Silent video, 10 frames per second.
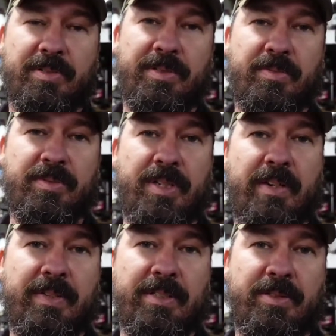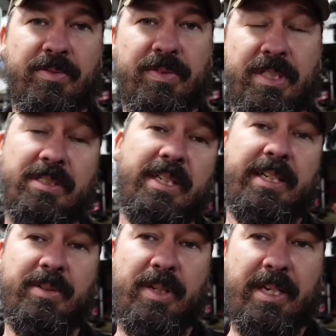so we're driving to Cincinnati,
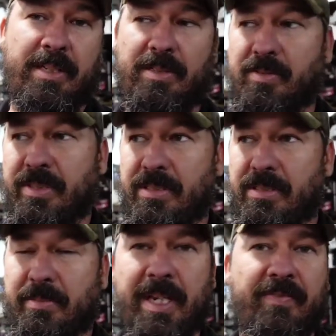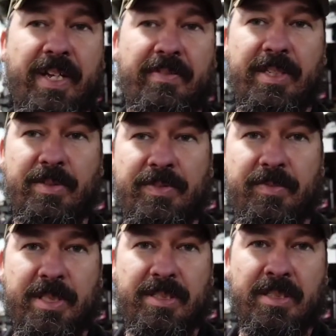Ohio, which is about 5 hours from
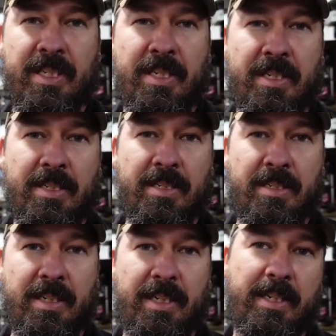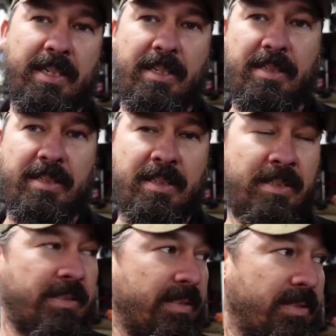us. And
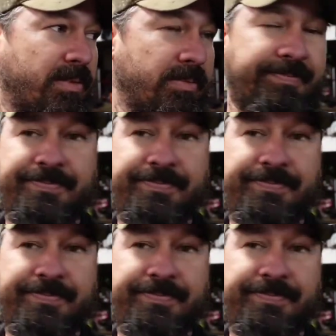so